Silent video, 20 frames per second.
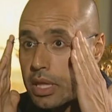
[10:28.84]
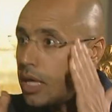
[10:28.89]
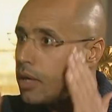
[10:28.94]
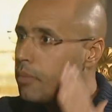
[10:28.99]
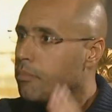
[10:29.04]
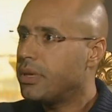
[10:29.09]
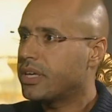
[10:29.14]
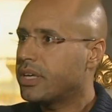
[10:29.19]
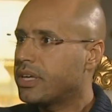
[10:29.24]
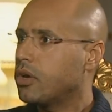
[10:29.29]

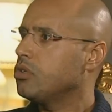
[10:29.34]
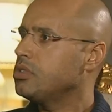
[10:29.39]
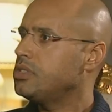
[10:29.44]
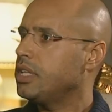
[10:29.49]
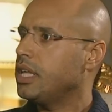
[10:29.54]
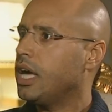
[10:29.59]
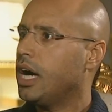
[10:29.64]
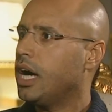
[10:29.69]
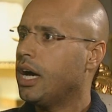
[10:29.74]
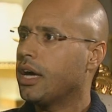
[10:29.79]
Because they
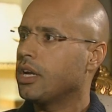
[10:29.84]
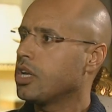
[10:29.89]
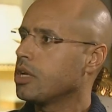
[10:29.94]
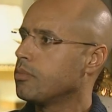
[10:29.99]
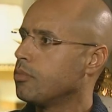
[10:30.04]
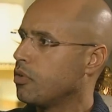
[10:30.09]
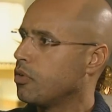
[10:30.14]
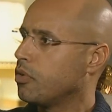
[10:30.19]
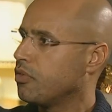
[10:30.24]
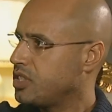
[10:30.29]
are
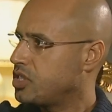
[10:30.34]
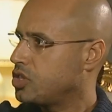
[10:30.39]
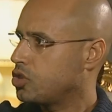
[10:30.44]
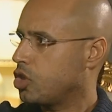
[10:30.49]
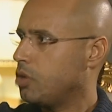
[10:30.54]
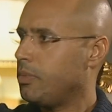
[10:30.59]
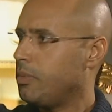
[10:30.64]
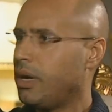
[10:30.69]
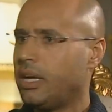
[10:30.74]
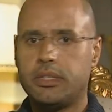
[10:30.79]
removed this
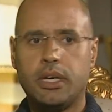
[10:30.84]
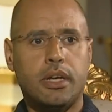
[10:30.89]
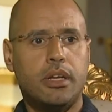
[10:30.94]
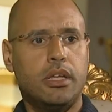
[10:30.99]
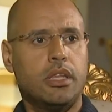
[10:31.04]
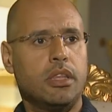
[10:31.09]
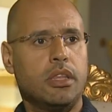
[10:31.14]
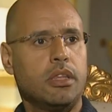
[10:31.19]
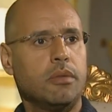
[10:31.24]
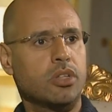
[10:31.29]
commander,
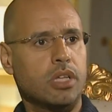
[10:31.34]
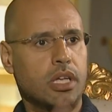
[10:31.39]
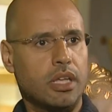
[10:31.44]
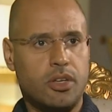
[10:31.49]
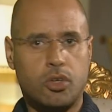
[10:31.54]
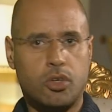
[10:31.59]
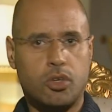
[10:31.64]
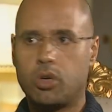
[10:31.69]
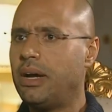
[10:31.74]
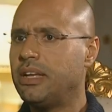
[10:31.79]
they brought another
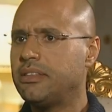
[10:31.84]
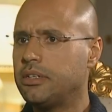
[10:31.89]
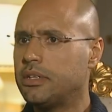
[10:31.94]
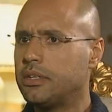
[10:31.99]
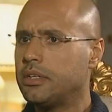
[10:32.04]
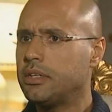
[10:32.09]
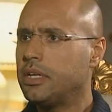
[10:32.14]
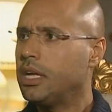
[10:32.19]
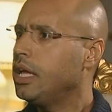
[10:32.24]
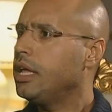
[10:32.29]

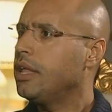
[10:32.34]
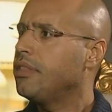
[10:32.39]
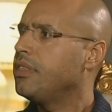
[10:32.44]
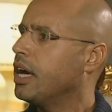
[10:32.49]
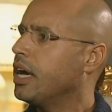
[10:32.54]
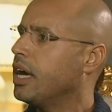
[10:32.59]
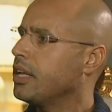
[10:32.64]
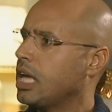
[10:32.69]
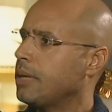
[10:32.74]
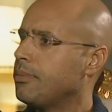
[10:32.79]
commander, they are
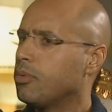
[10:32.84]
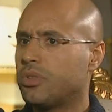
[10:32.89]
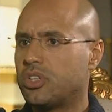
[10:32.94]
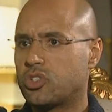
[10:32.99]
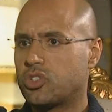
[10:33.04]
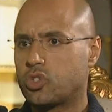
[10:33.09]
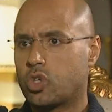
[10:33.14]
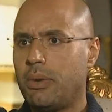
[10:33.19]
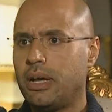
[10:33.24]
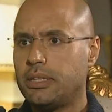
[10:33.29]
not happy with this
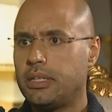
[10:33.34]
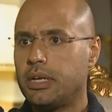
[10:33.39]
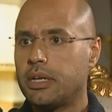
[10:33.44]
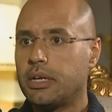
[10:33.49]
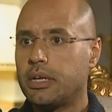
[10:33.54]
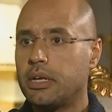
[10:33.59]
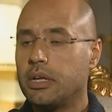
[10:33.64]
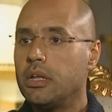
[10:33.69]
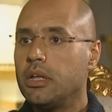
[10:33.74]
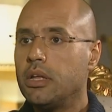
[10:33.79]
commander.
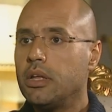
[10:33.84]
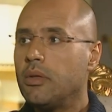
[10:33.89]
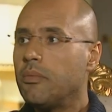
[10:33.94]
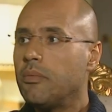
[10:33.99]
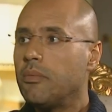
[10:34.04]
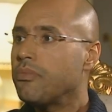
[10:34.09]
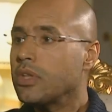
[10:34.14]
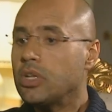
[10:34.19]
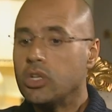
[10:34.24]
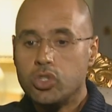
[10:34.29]

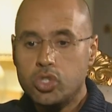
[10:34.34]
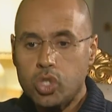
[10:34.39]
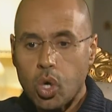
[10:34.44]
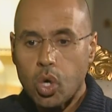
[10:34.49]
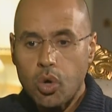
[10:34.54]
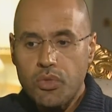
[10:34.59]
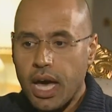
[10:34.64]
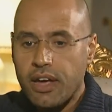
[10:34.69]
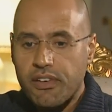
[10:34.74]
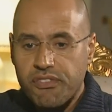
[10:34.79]
So
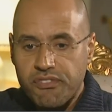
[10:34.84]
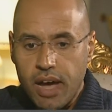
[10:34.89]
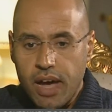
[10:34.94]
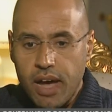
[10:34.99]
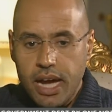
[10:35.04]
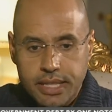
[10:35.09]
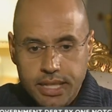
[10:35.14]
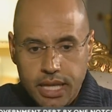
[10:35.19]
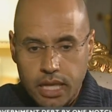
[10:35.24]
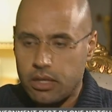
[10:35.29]
they are
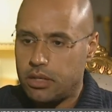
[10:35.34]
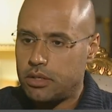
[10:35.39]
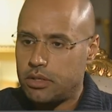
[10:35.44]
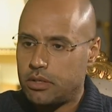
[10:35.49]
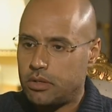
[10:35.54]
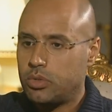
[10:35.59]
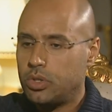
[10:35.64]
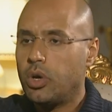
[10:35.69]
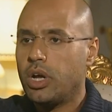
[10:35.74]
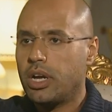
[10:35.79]
fighting.
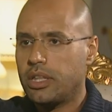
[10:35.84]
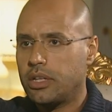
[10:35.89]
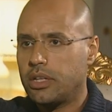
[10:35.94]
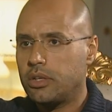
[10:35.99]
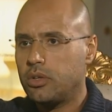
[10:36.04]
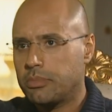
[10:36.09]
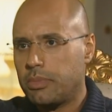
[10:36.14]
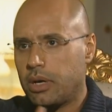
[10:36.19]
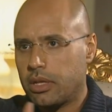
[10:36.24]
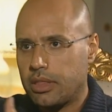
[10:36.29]
You heard the news
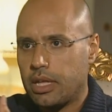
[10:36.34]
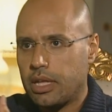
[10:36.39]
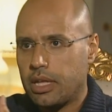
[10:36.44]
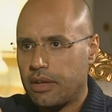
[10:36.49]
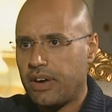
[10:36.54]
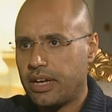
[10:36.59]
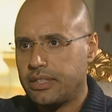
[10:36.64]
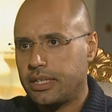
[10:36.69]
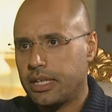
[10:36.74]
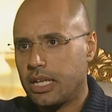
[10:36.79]
about the
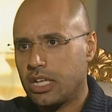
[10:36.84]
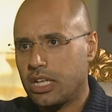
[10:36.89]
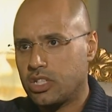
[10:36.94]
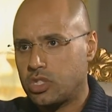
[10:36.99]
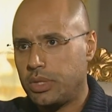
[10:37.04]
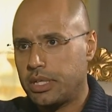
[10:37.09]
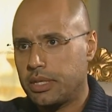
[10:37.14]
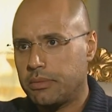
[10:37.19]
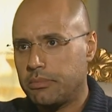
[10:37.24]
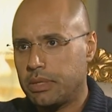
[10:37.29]
fighting last
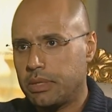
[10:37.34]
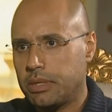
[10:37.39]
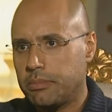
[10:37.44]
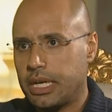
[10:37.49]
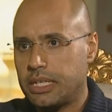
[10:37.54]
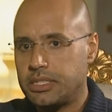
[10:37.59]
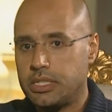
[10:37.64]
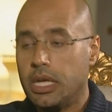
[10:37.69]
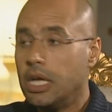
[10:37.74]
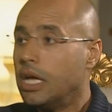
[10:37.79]
week in
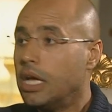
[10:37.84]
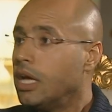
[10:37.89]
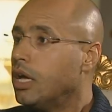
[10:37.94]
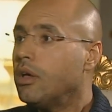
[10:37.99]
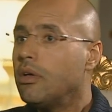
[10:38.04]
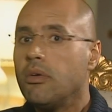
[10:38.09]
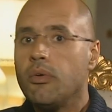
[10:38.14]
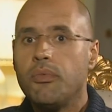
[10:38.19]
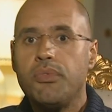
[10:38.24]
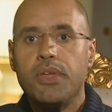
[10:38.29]
Benghazi.
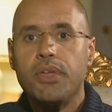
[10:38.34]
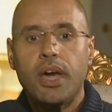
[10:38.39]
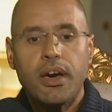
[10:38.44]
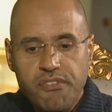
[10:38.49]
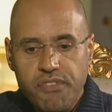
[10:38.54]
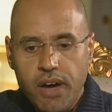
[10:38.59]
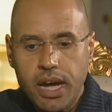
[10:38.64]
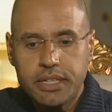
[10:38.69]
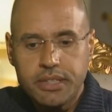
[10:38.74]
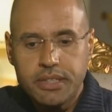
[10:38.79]
They are
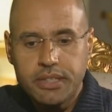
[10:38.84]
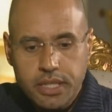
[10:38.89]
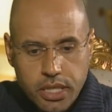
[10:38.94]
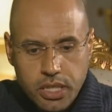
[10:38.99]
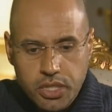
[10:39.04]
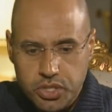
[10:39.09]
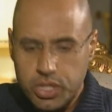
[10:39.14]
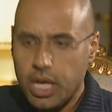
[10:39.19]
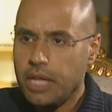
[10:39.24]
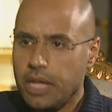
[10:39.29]
fighting
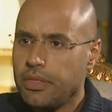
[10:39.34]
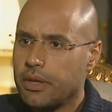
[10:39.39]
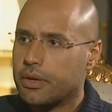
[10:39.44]
each other